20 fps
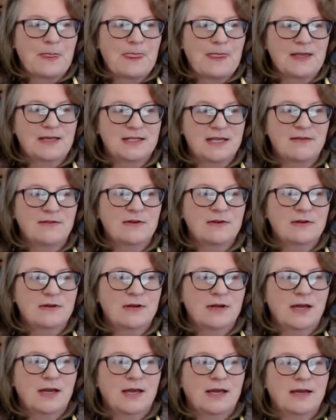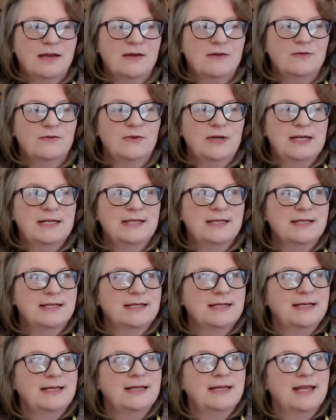
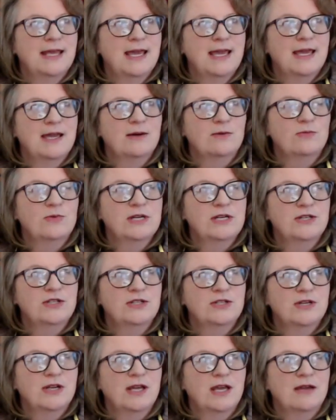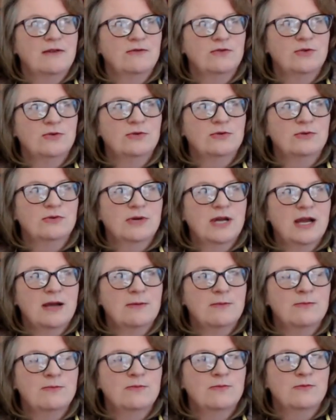in there, which have all
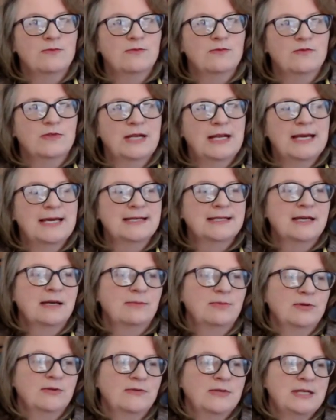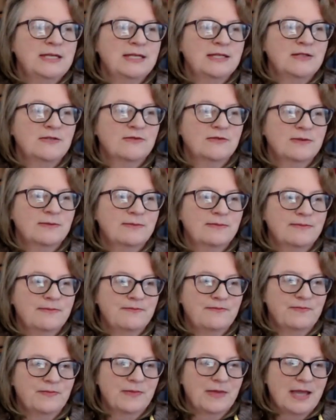come the last couple of years from
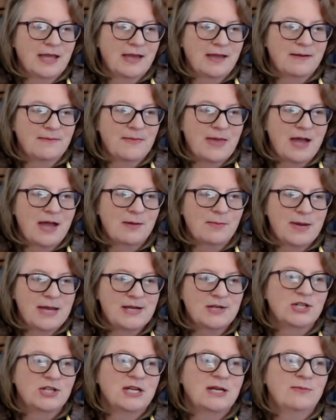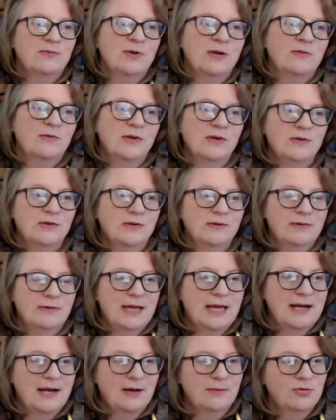our pet sheep when we were
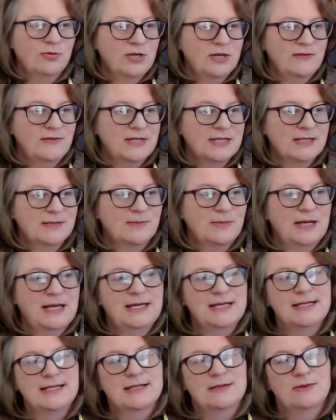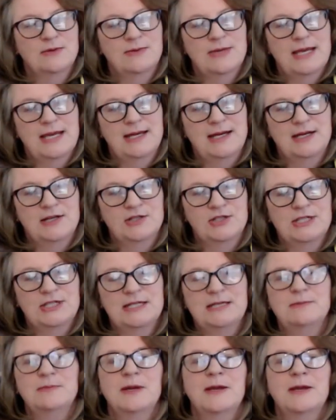at our previous place where we had our sheep.